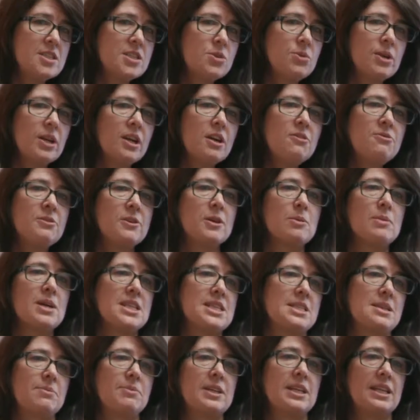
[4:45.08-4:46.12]
So at our firm,
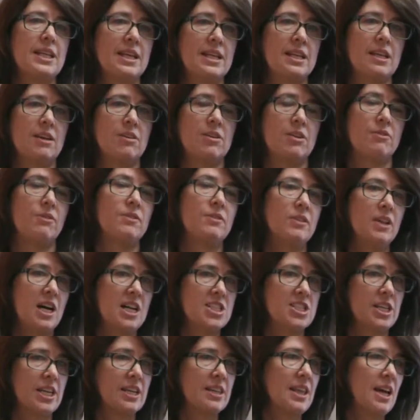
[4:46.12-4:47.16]
on something like
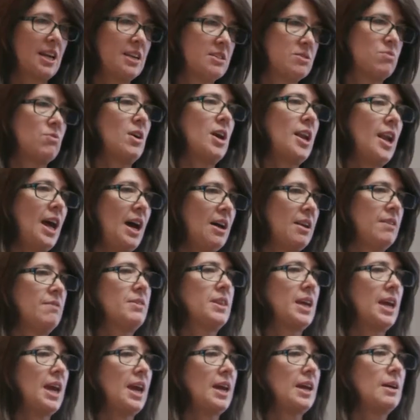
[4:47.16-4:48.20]
NeoLogic, that is run out of
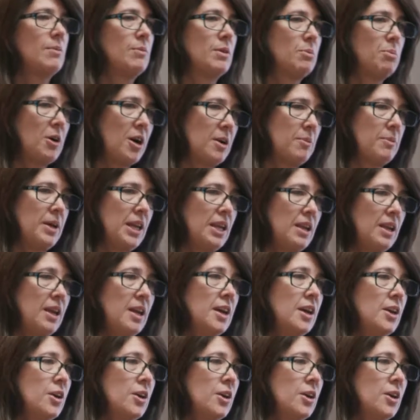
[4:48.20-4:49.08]
the KM department.